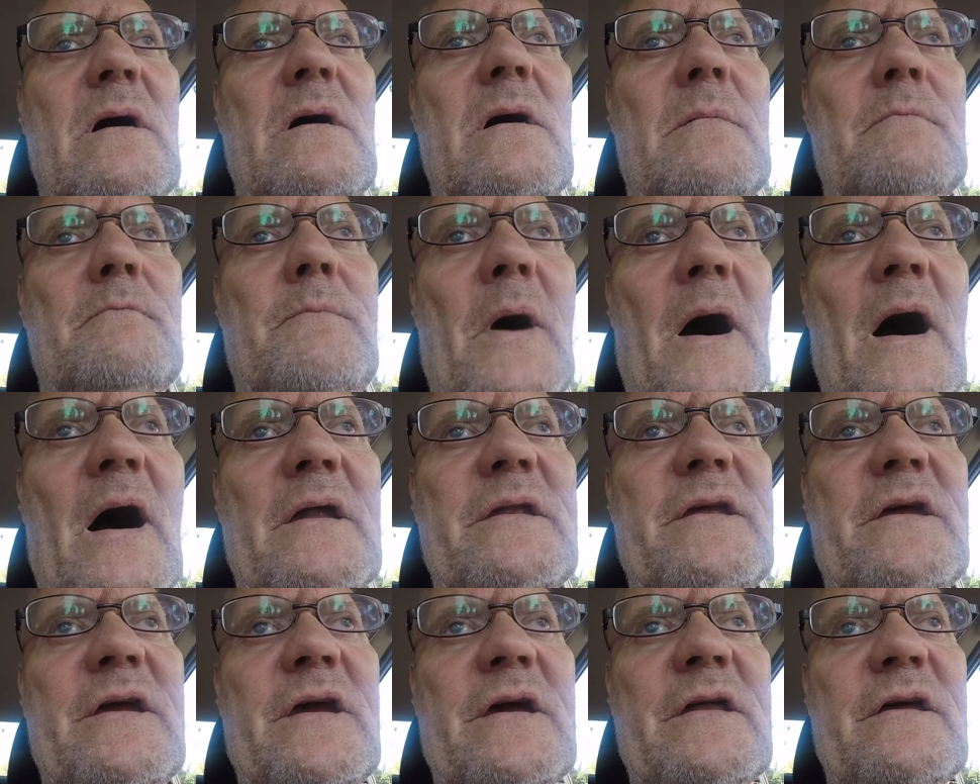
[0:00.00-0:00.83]

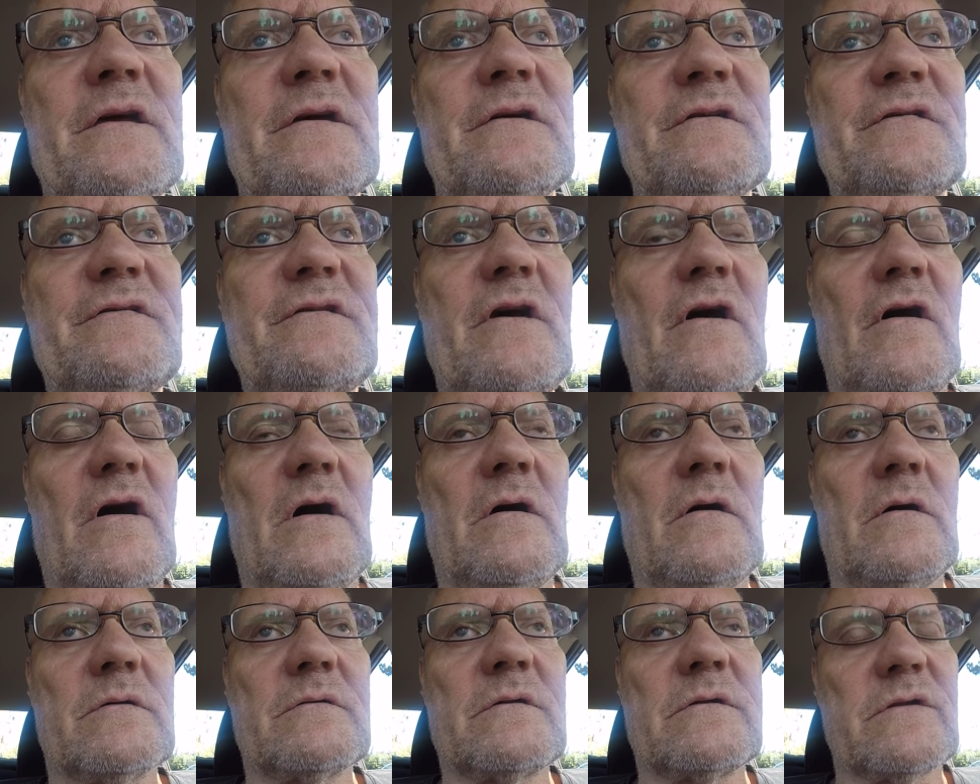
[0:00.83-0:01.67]
but it is
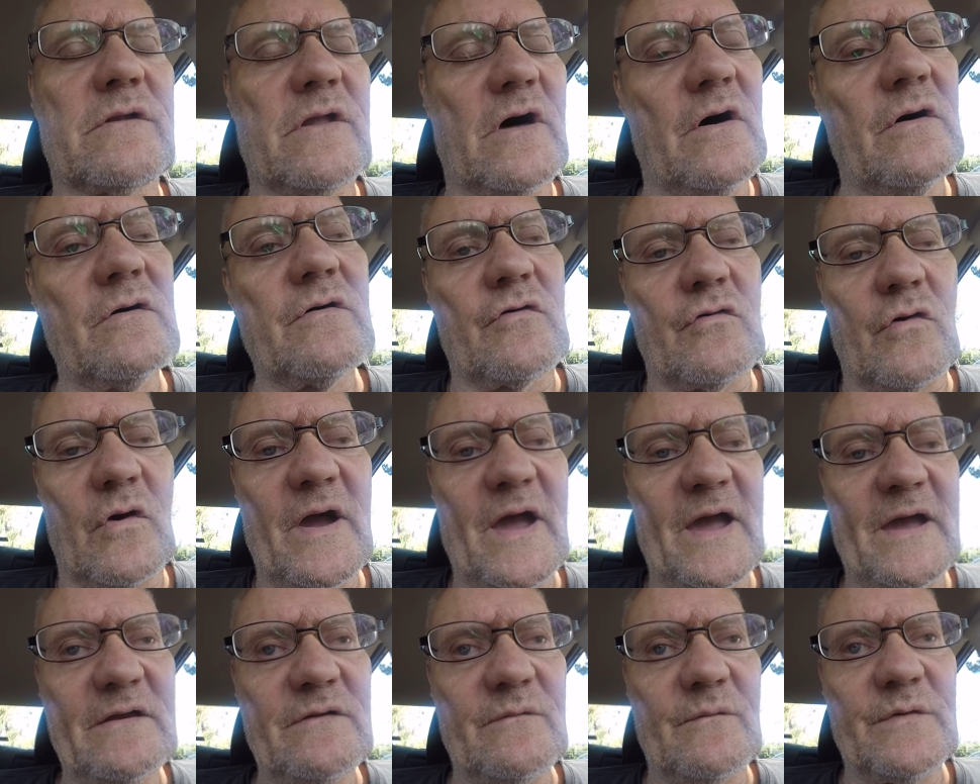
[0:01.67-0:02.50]
called low
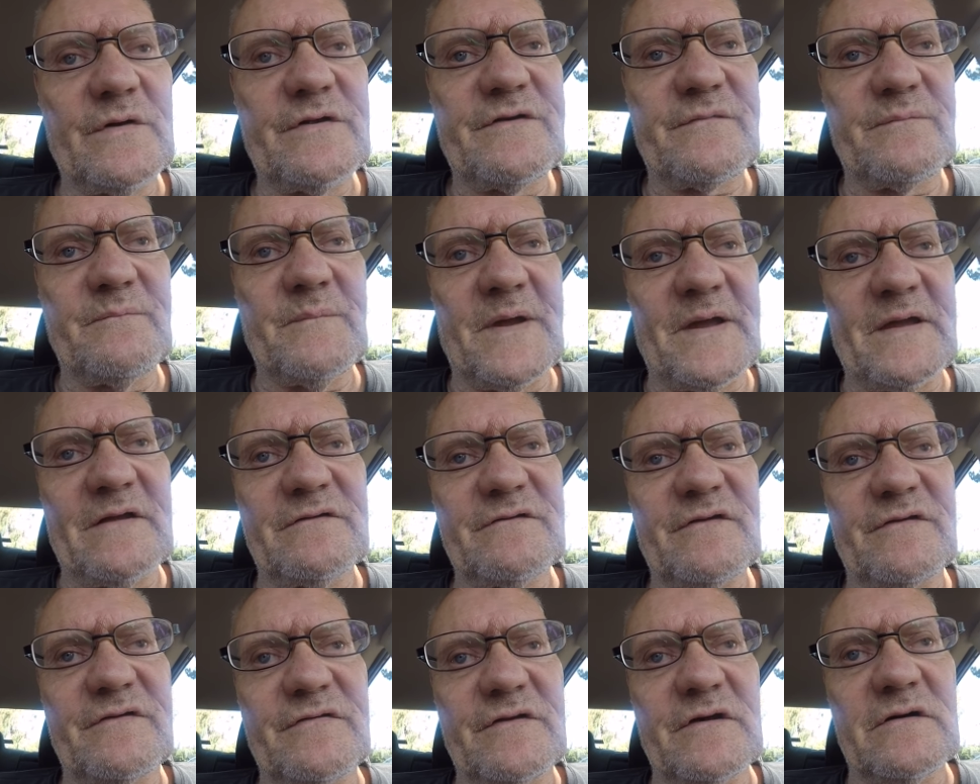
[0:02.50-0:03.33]
grade, which
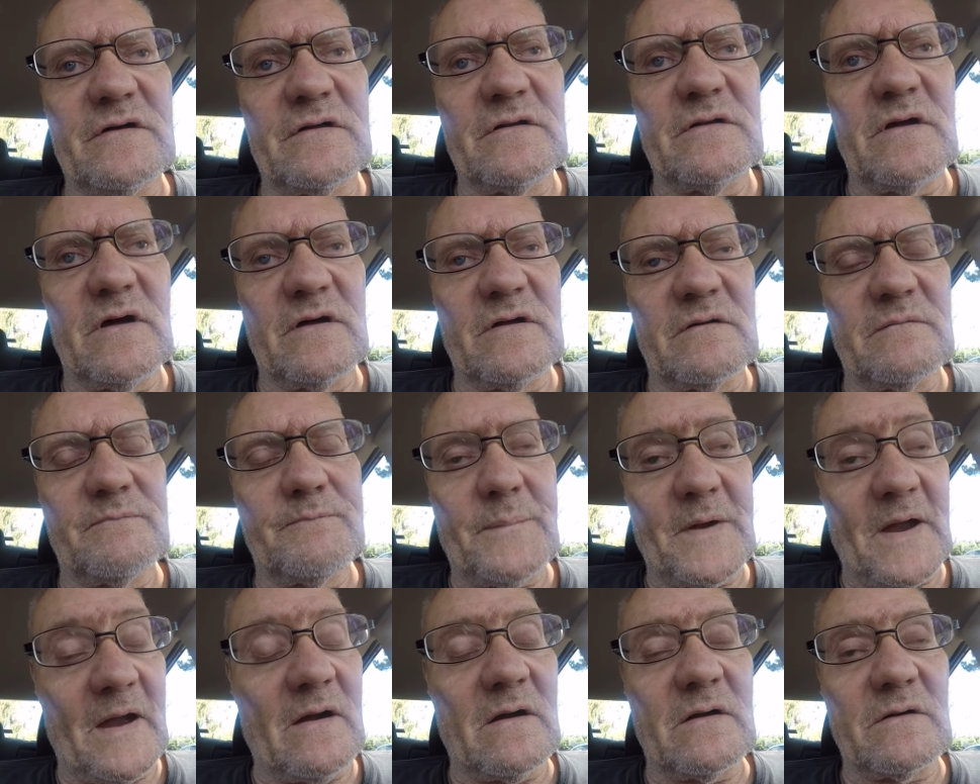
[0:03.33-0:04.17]
means that
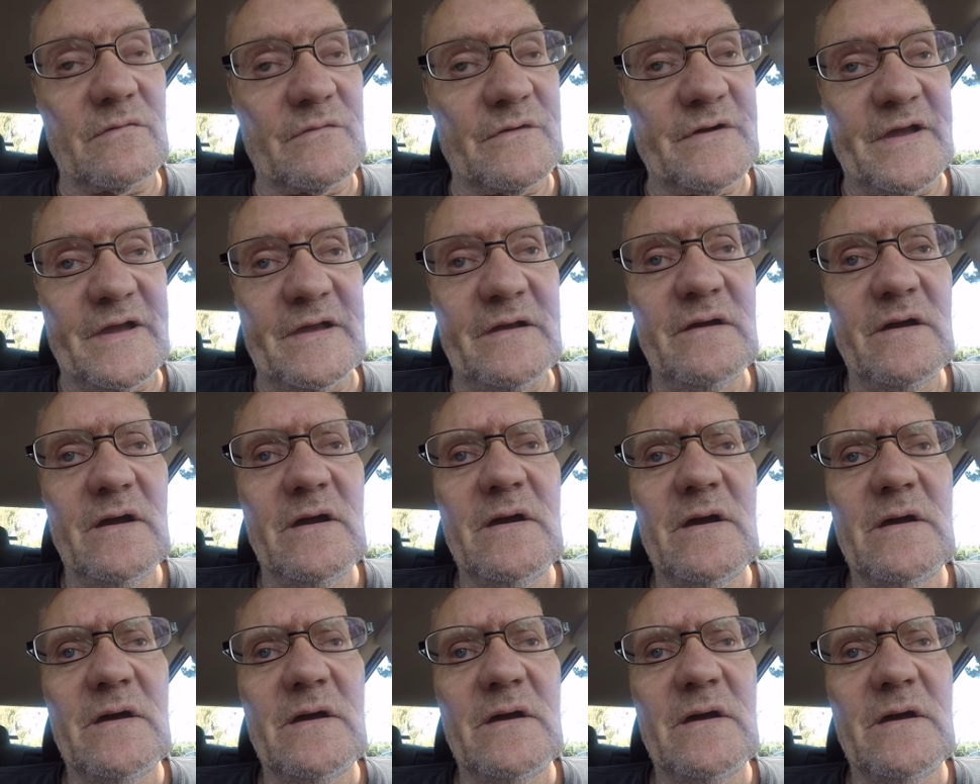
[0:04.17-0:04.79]
apparently